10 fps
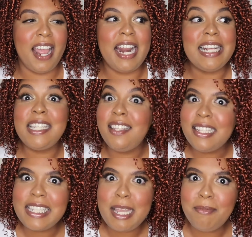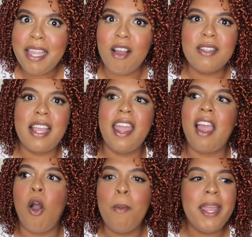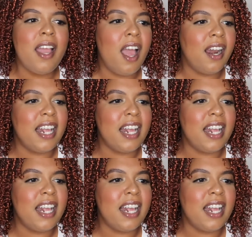And I said the same thing. I was like, oh my God.